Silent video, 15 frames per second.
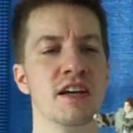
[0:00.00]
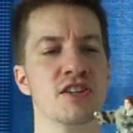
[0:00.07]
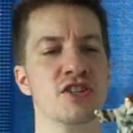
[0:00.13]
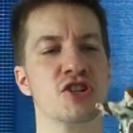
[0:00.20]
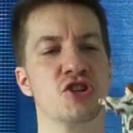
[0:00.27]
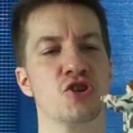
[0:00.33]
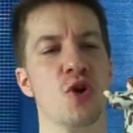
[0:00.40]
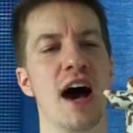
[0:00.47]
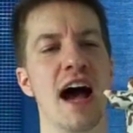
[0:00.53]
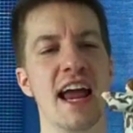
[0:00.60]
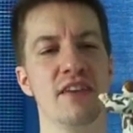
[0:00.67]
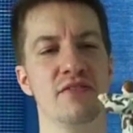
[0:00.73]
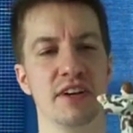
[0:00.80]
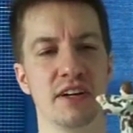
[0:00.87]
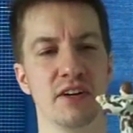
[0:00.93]

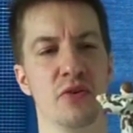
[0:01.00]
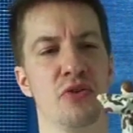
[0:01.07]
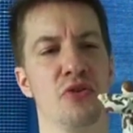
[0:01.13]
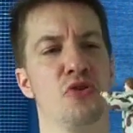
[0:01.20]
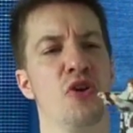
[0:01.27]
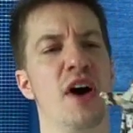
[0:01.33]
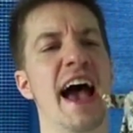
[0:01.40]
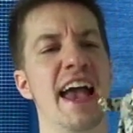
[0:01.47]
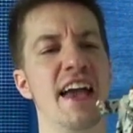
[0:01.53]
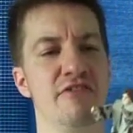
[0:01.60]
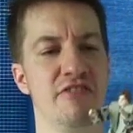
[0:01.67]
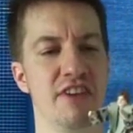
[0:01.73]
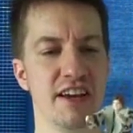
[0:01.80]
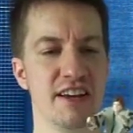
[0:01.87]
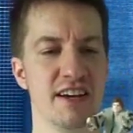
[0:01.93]
striving,
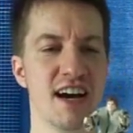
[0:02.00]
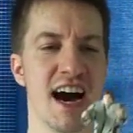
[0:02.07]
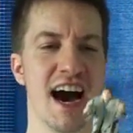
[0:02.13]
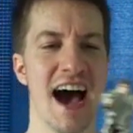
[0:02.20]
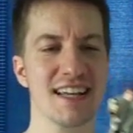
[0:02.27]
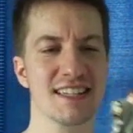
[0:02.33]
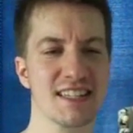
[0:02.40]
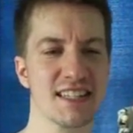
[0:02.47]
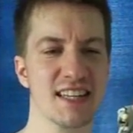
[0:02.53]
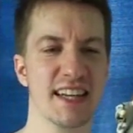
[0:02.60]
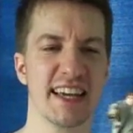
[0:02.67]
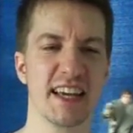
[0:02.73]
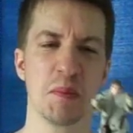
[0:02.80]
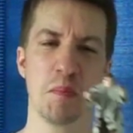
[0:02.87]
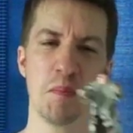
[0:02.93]
thriving,
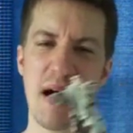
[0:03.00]
hustling,